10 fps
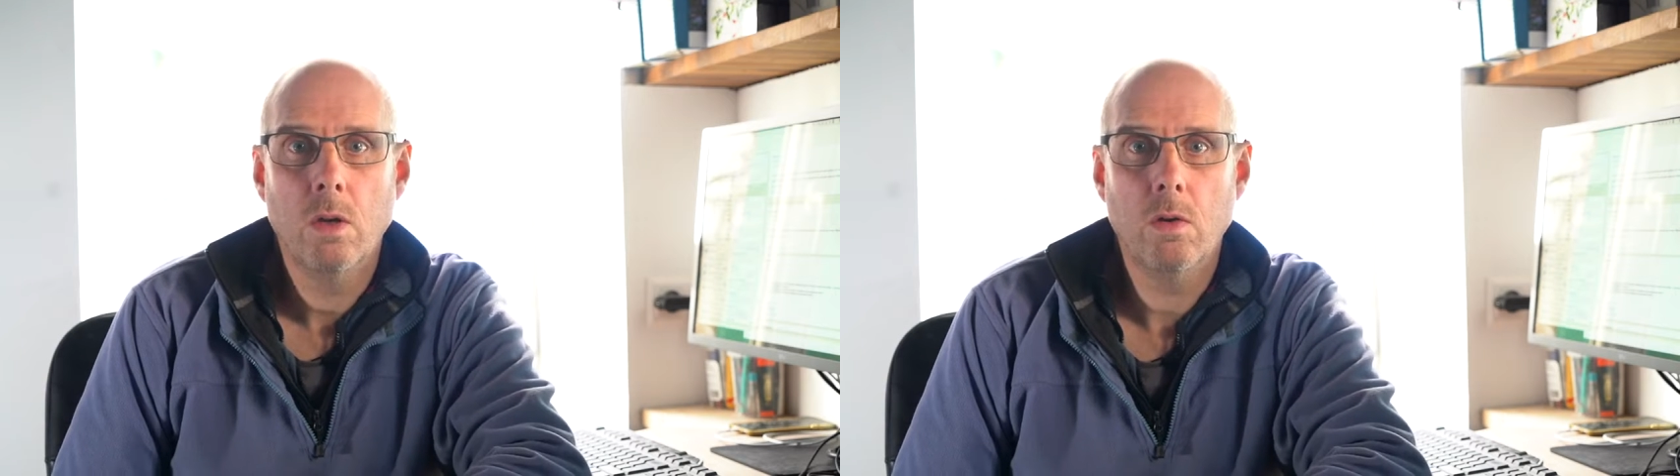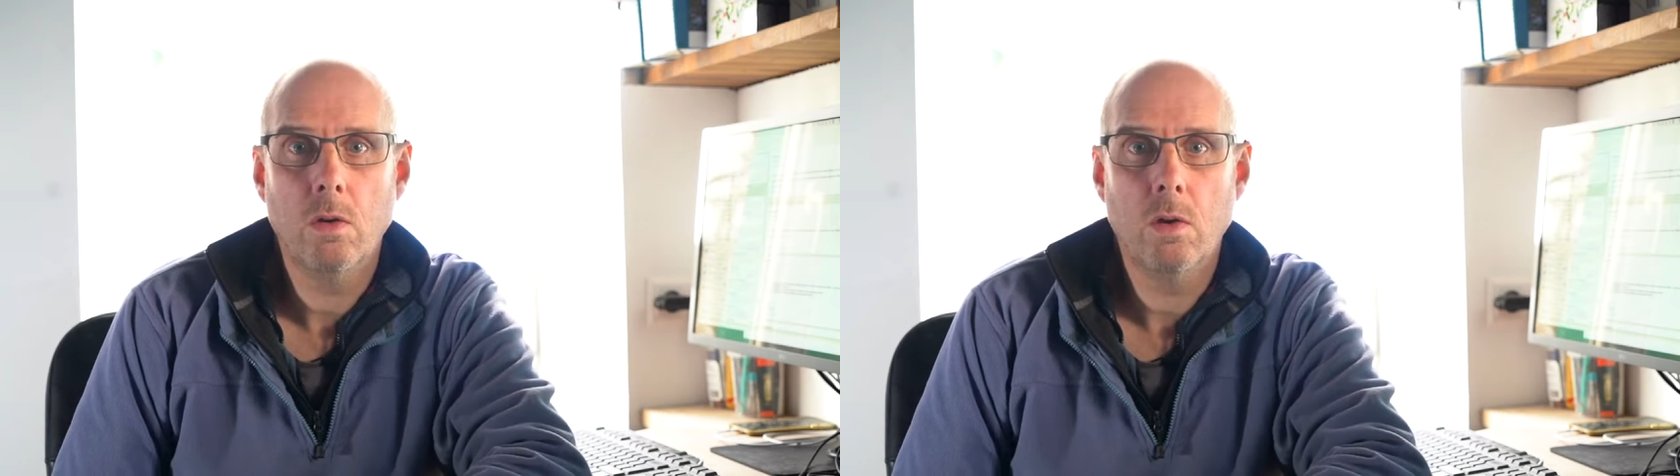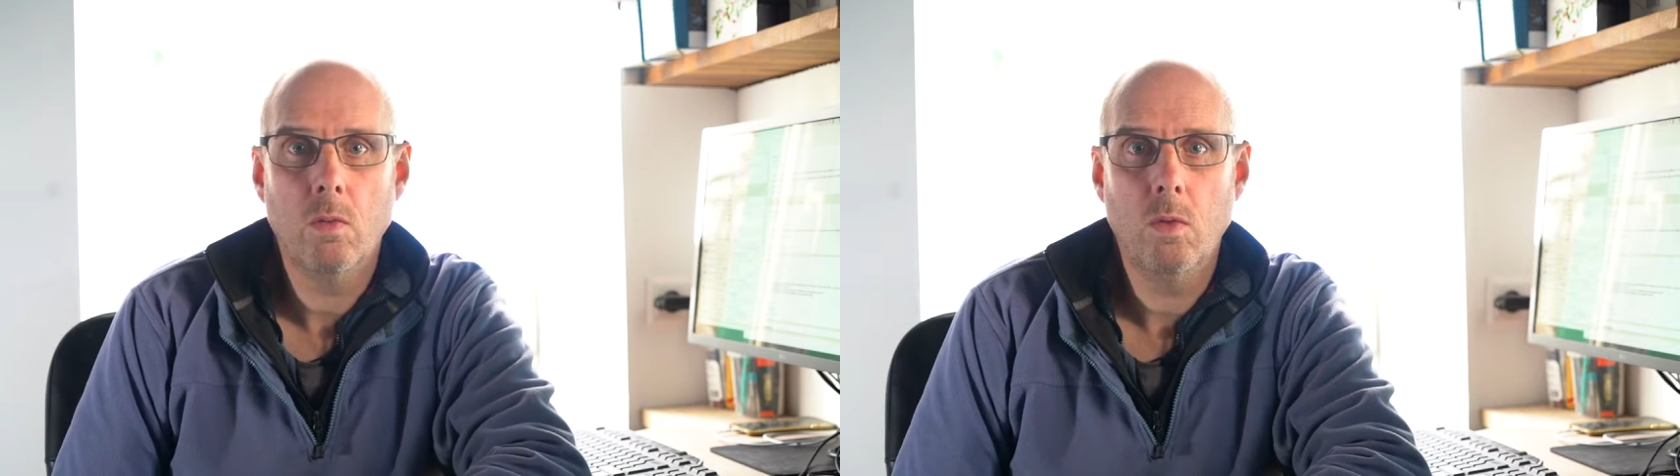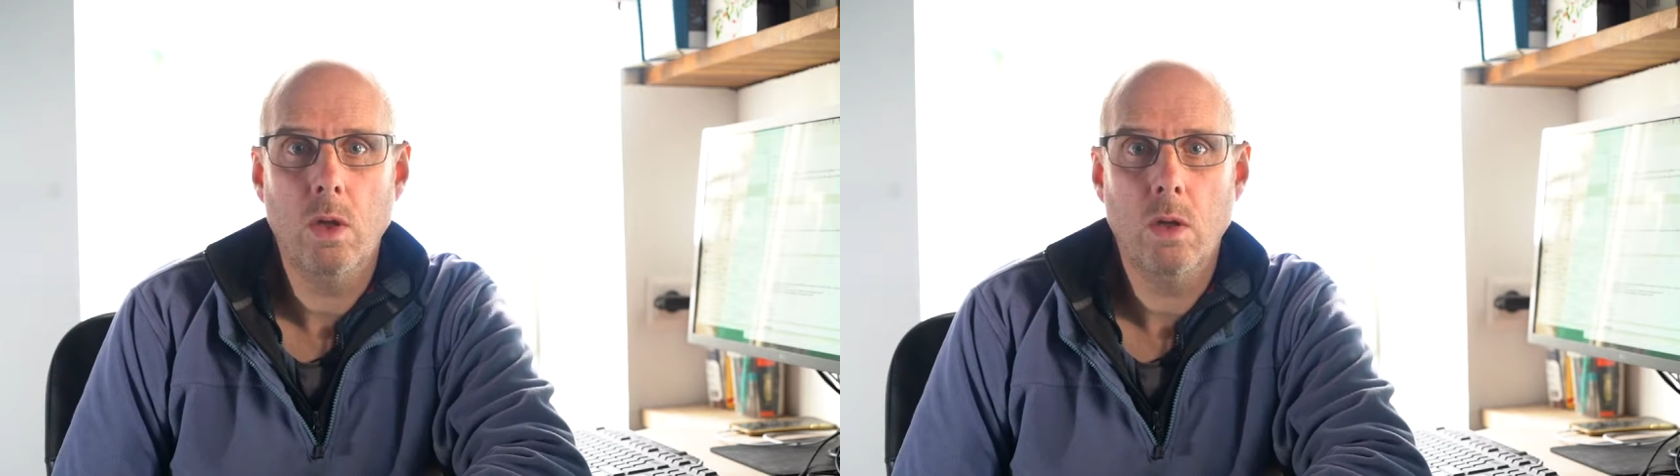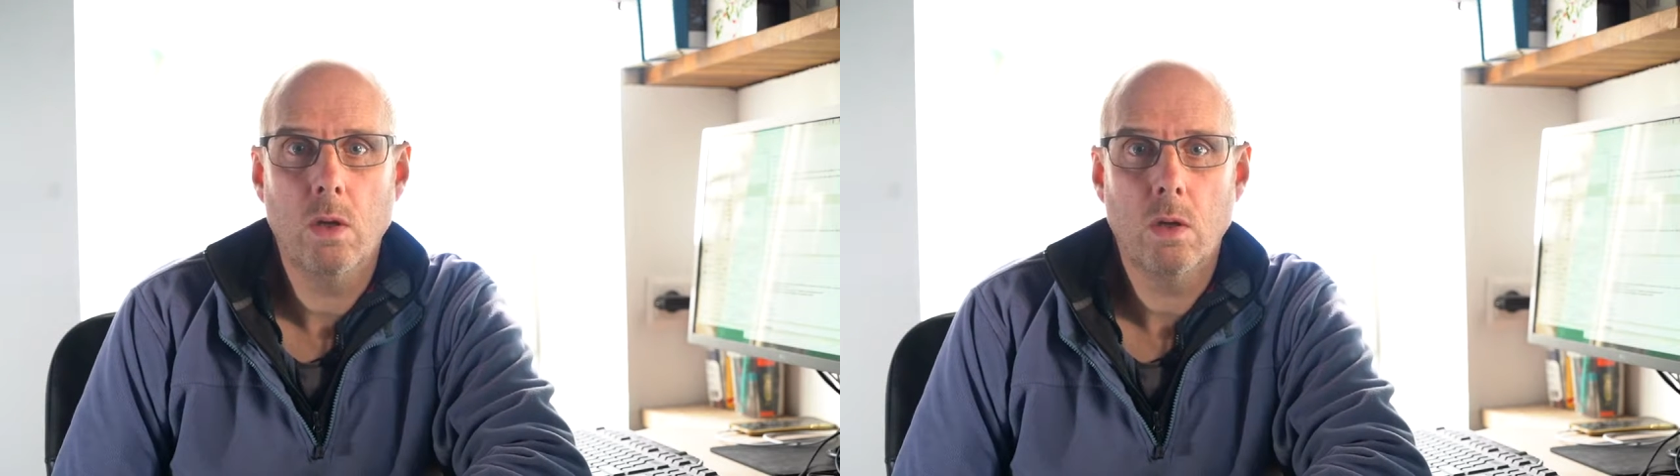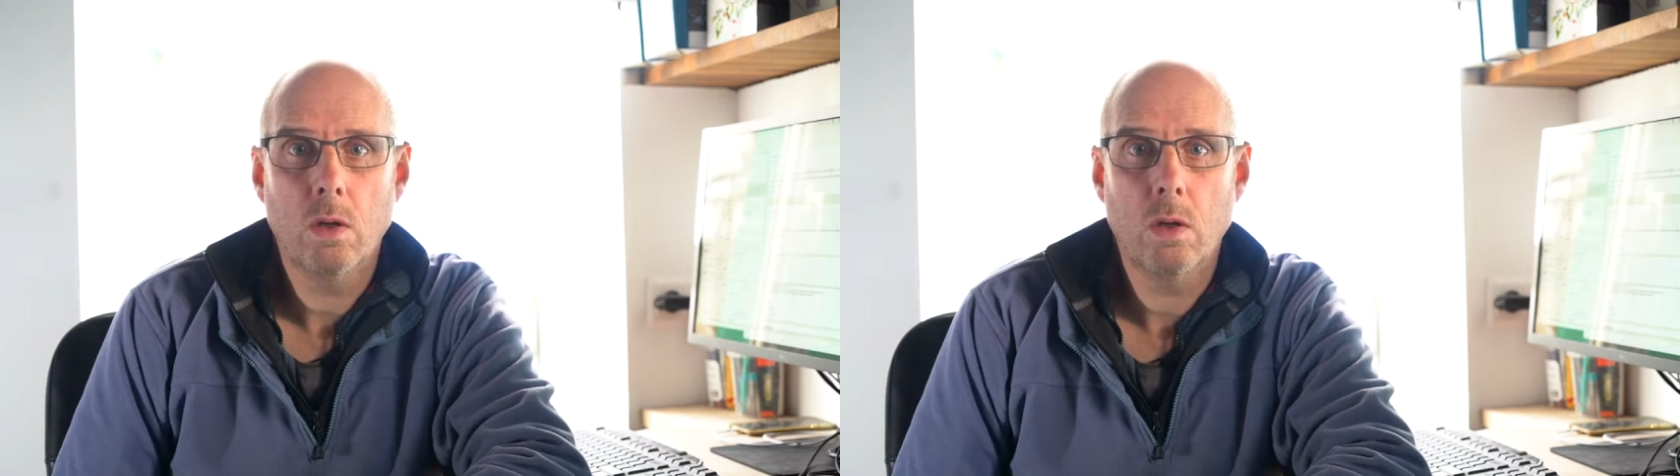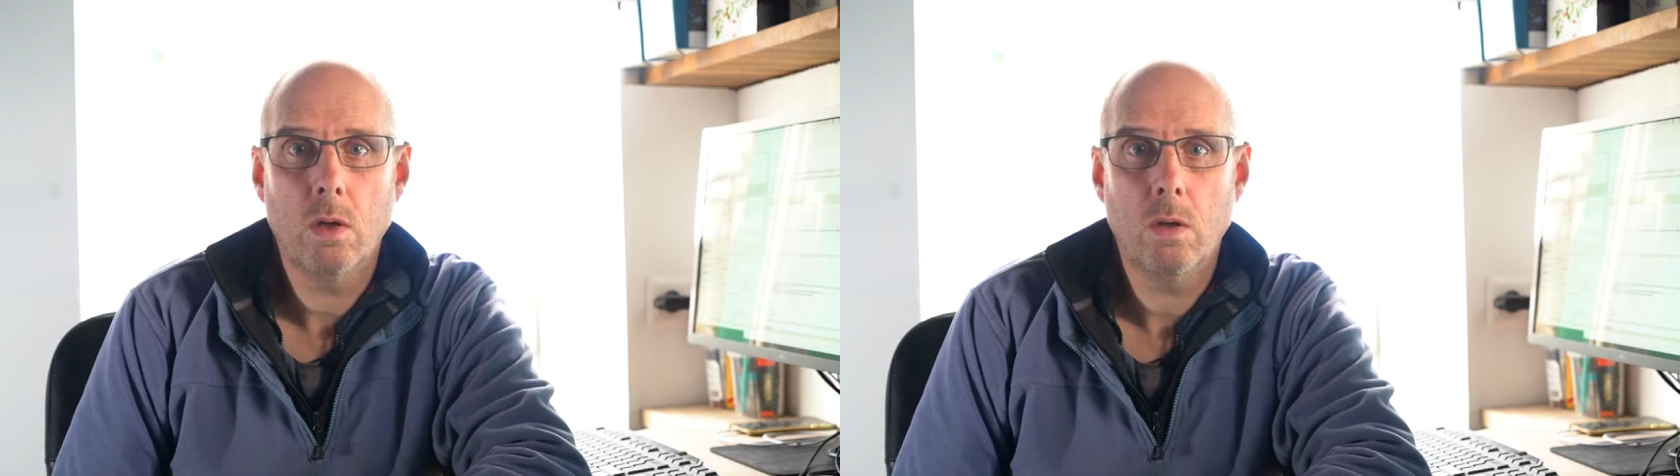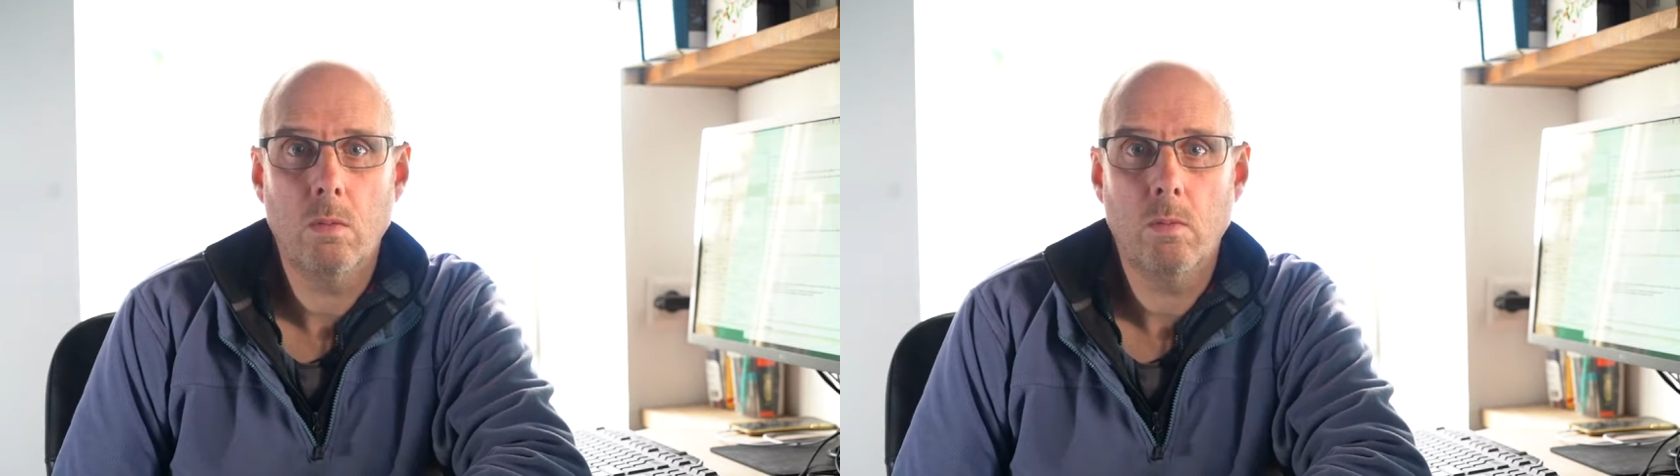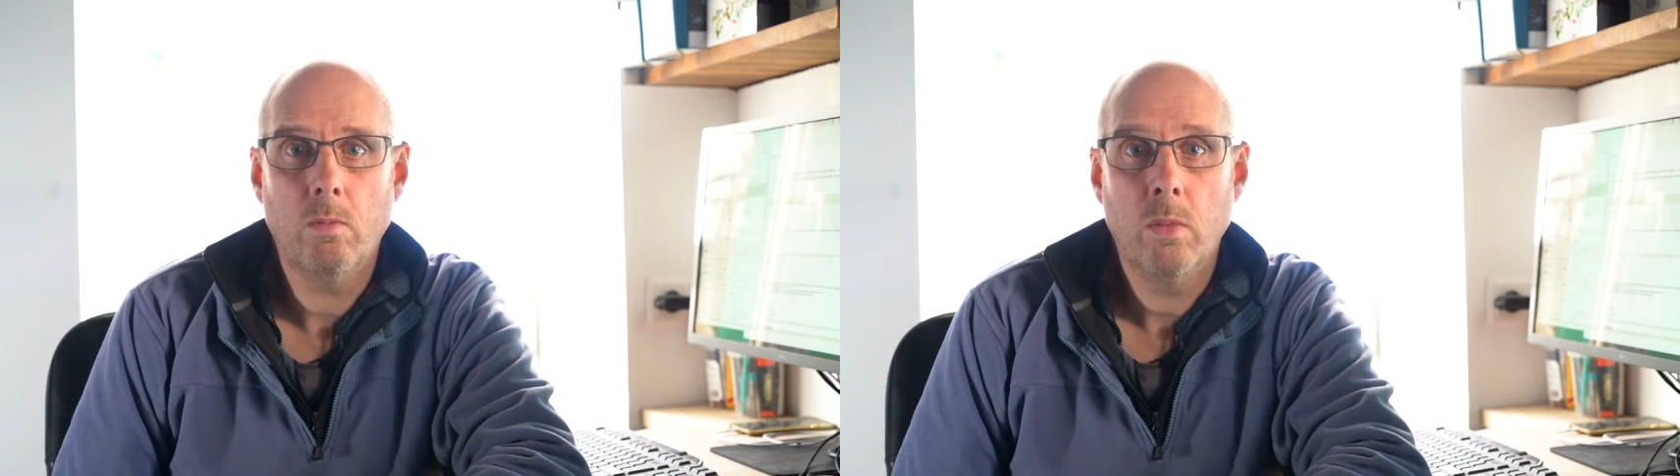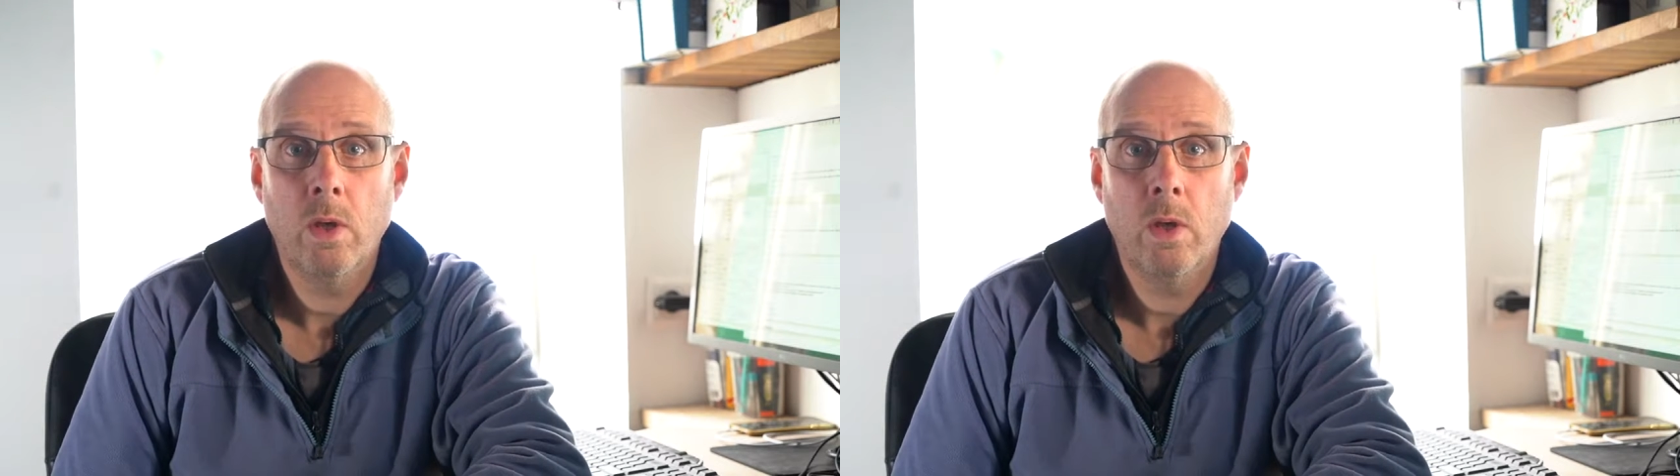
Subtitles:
during the week, and